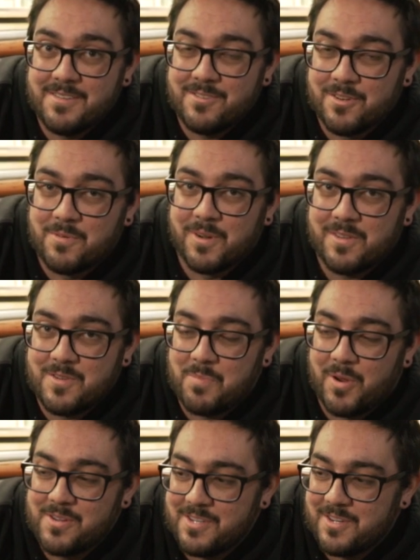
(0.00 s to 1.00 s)
do what it's
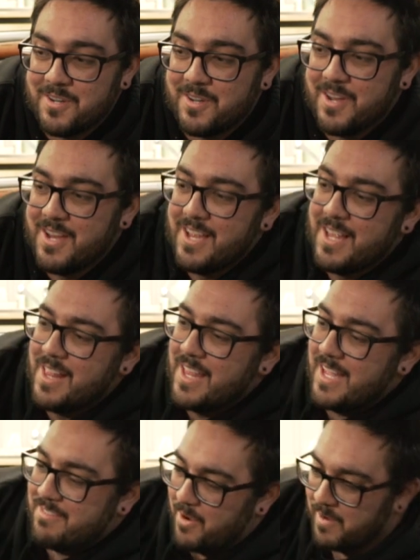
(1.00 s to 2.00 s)
supposed to do.
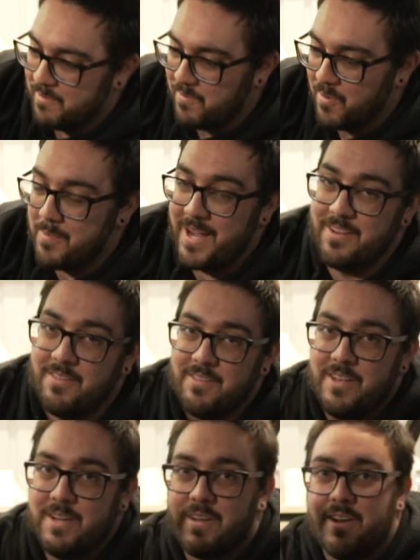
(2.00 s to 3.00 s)
It's going full
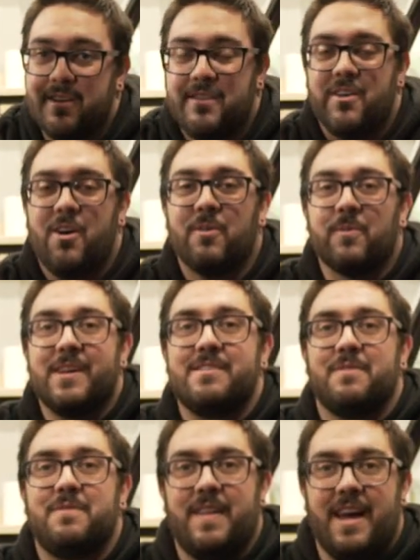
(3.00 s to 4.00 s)
manually auto. The whole
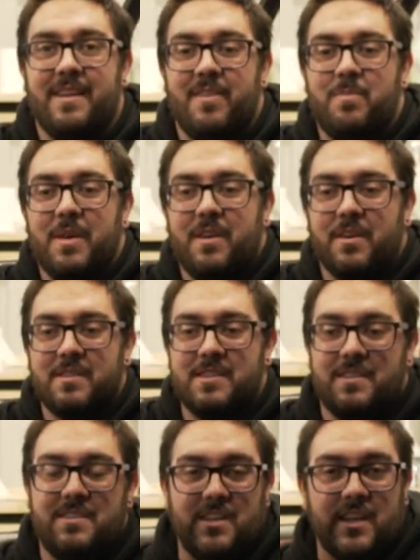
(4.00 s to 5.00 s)
reason for that is because
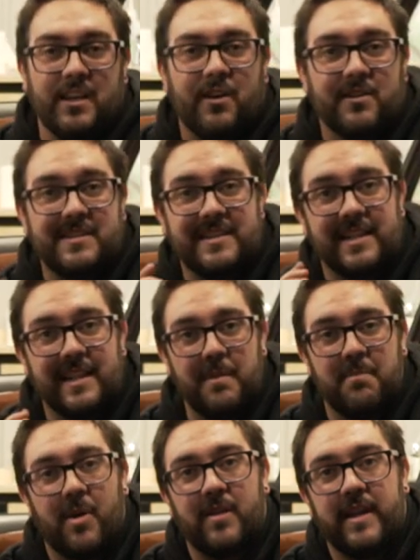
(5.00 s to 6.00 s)
it goes into
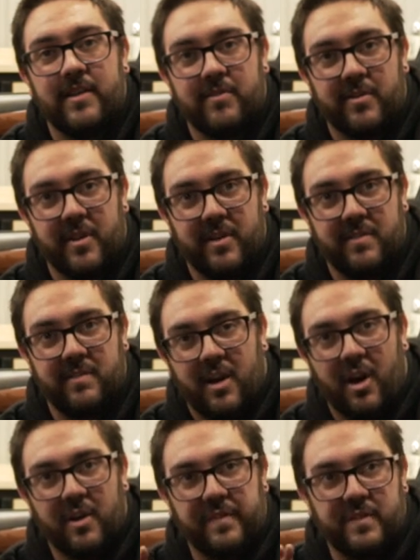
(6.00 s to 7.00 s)
limp mode, these autos.
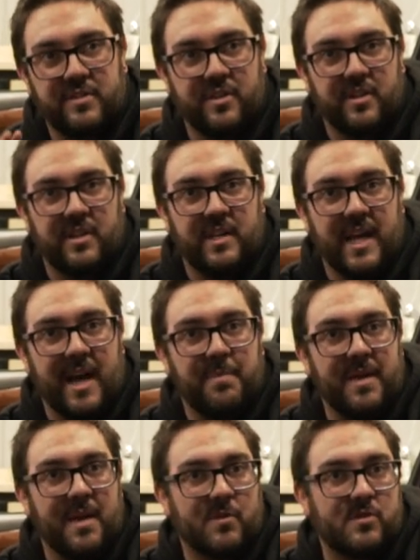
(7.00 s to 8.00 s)
Over a certain
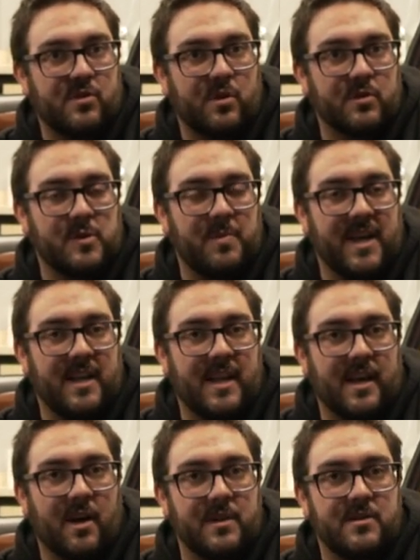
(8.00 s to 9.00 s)
RPM or stall speed,
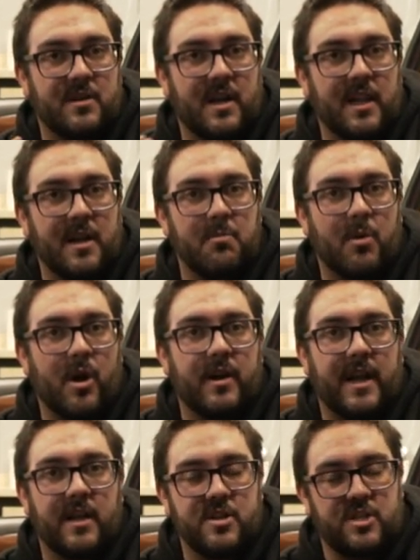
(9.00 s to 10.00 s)
they go into a limp mode
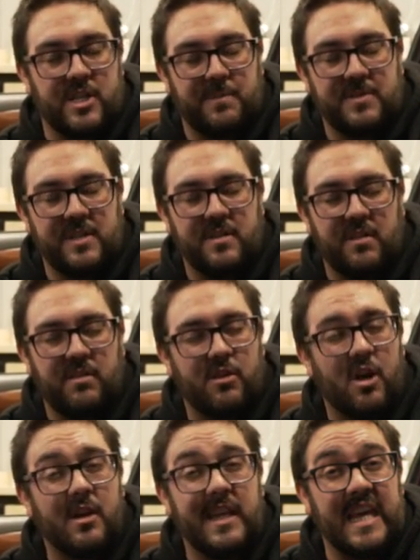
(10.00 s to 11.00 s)
and it just jumps into
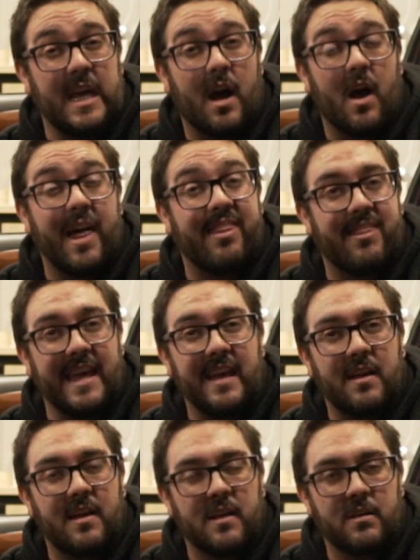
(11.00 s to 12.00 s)
third gear, I
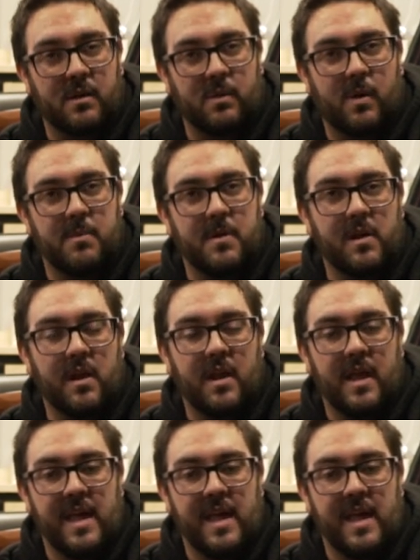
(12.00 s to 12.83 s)
think. Don't quote me on it.